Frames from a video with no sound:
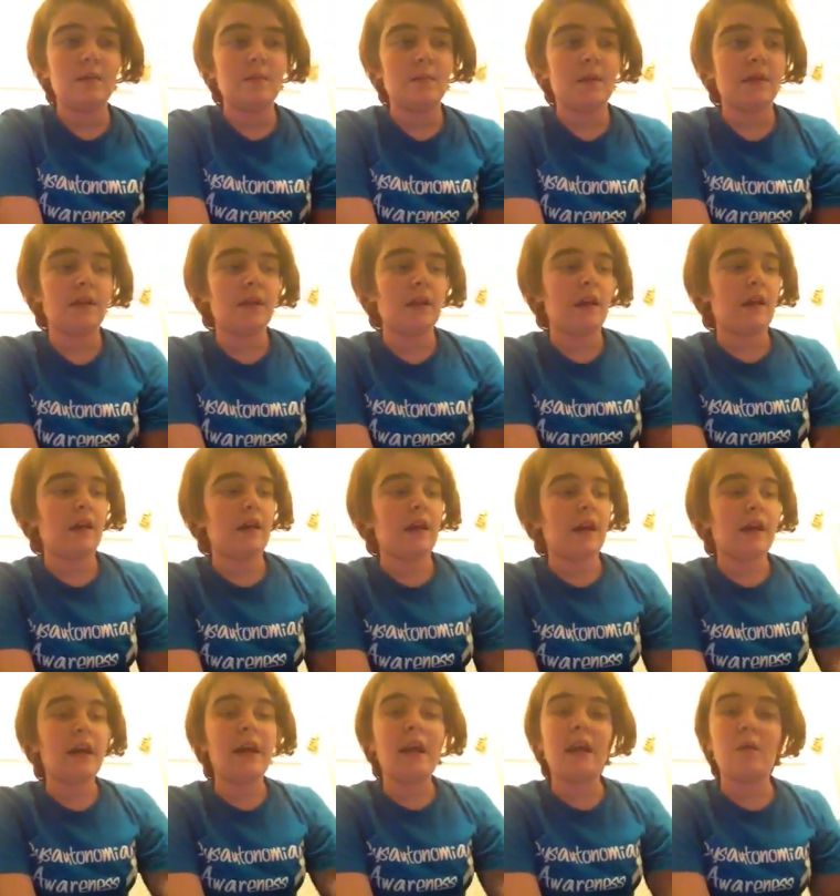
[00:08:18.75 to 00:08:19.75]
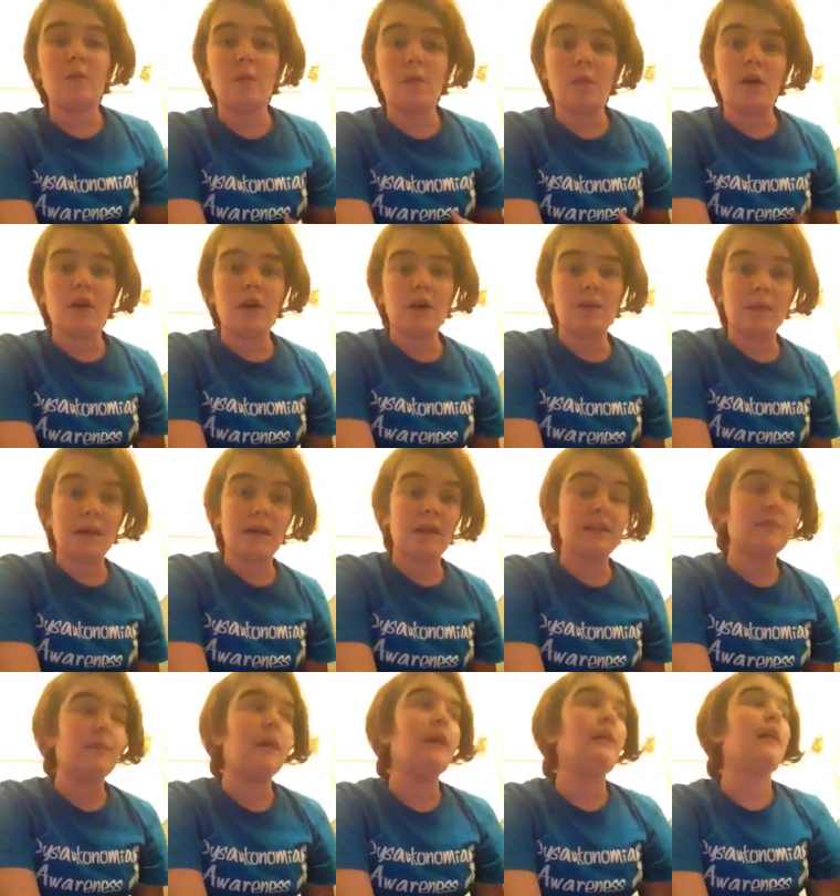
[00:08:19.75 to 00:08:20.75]
but yeah, and I can't walk
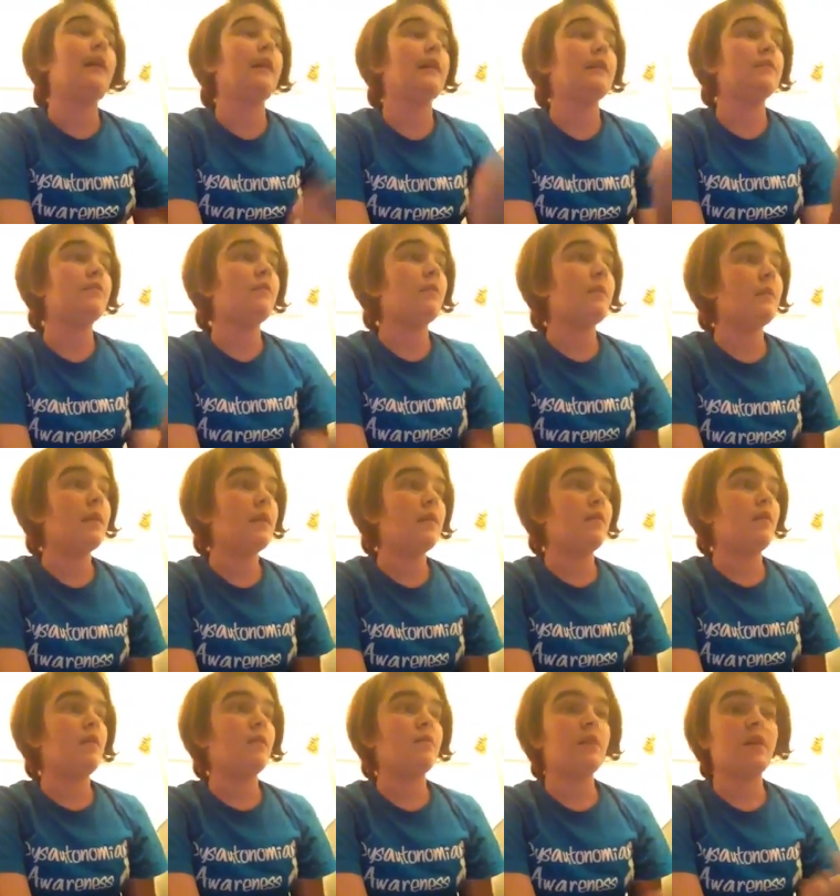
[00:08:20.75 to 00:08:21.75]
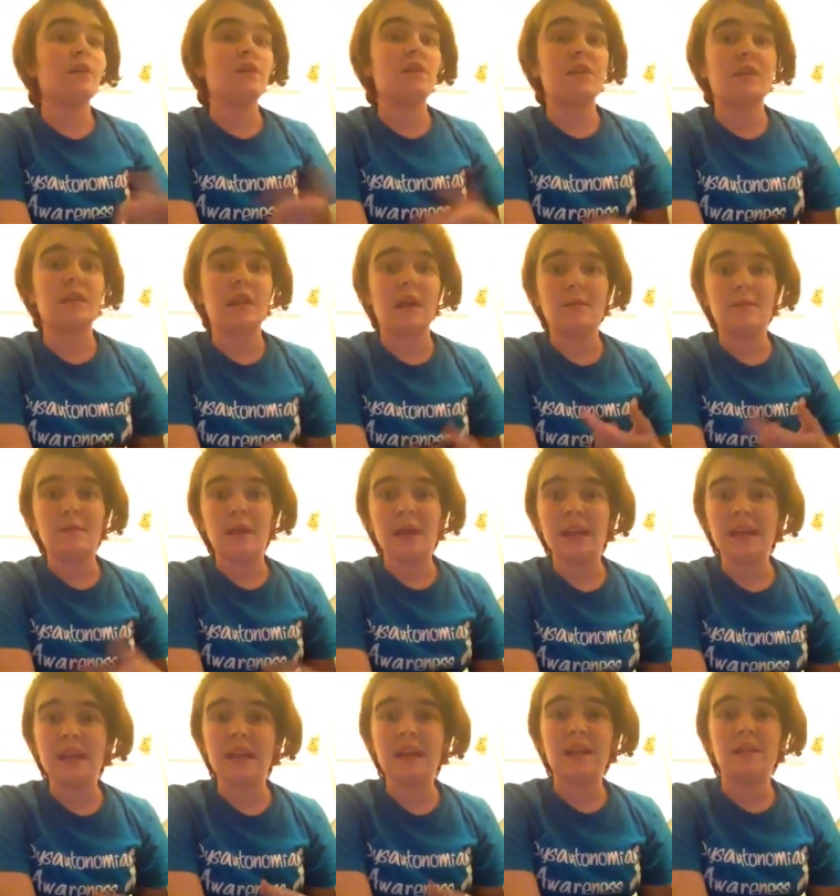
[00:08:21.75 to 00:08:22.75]
because of my legs, so I'm either on crutches and I'm
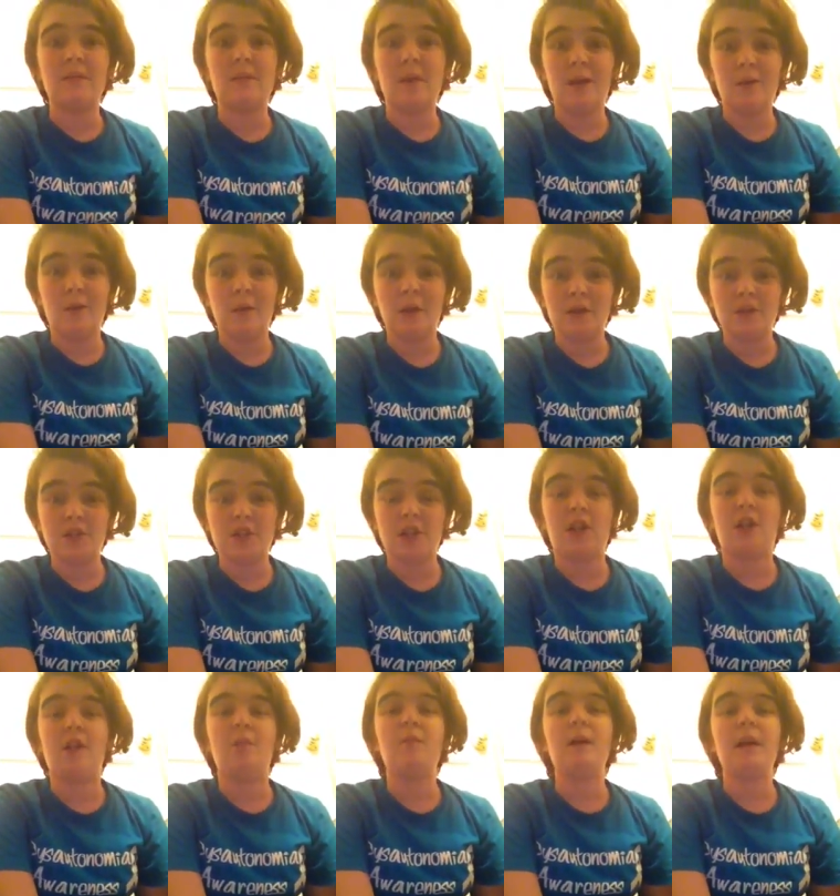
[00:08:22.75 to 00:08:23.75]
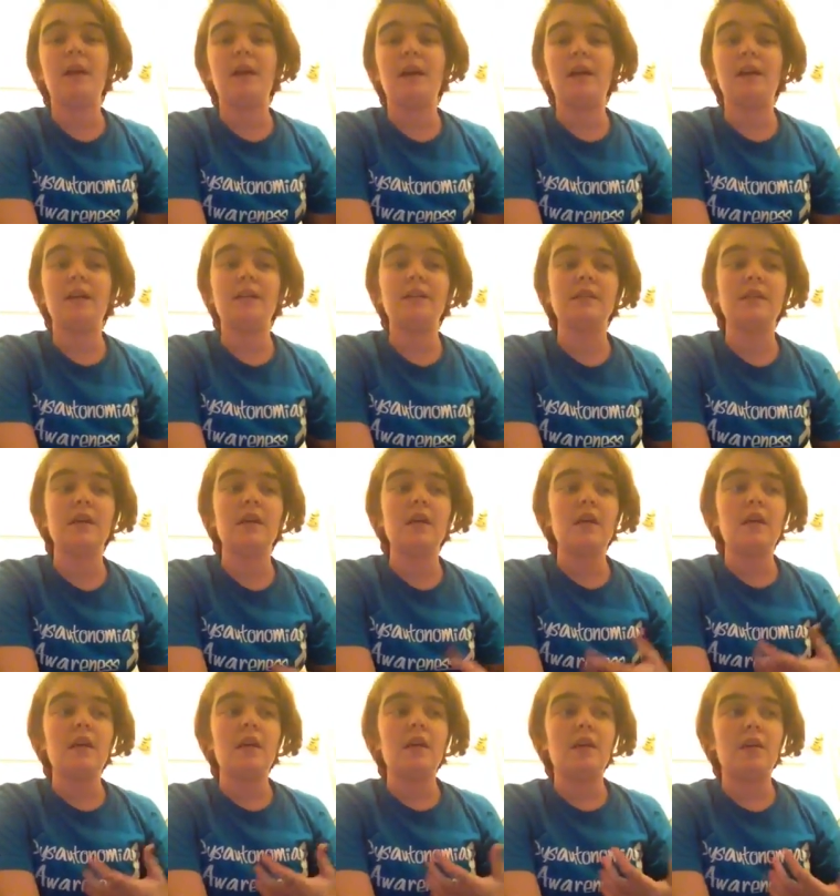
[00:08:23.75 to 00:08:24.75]
mainly in my wheelchair because,
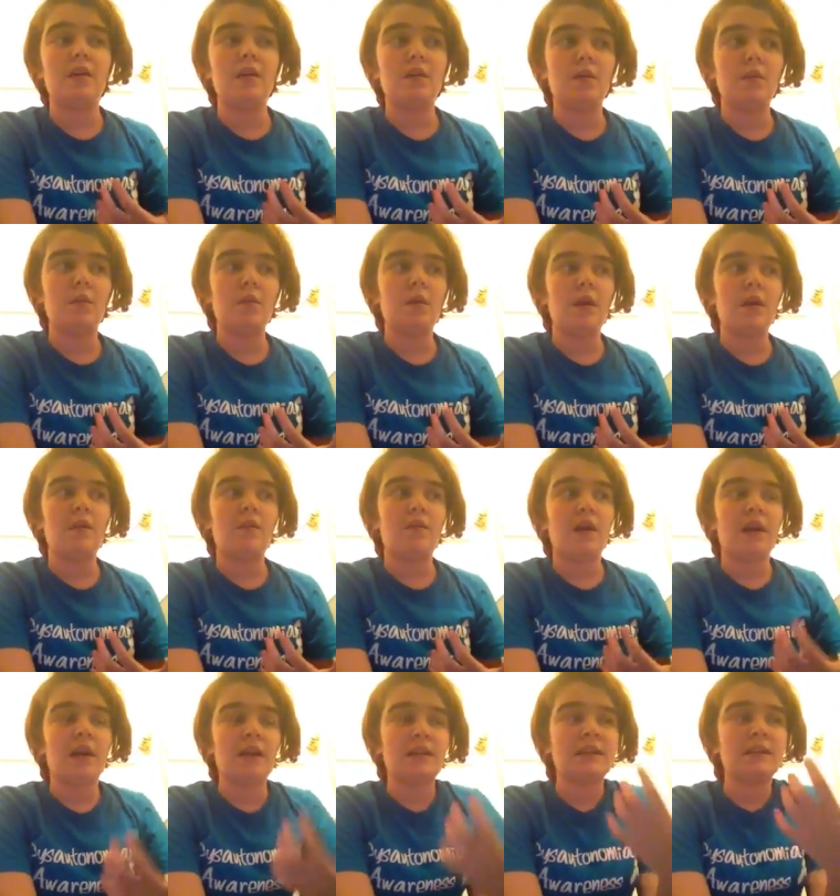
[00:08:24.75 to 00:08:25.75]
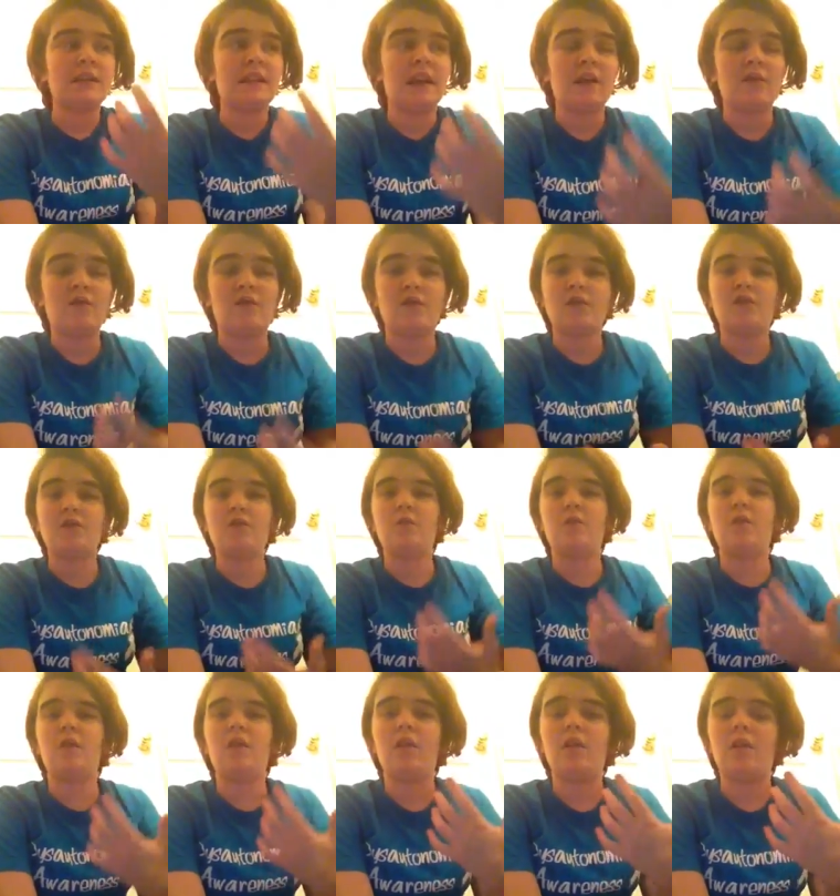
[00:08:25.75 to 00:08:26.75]
you know, if I stand for too
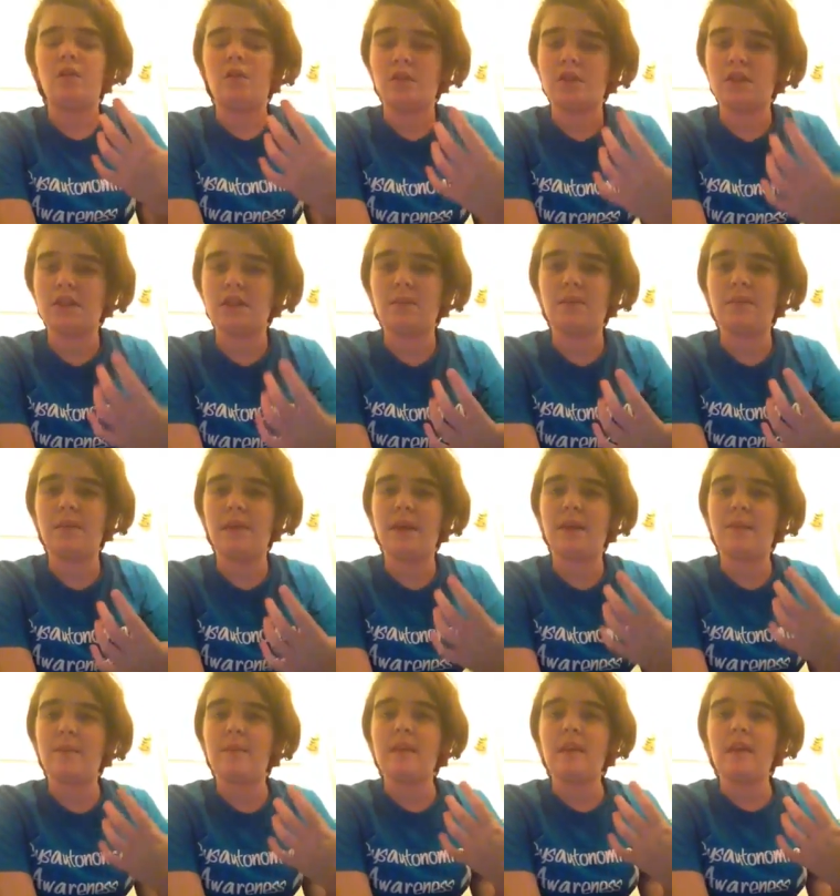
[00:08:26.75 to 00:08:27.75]
long or something,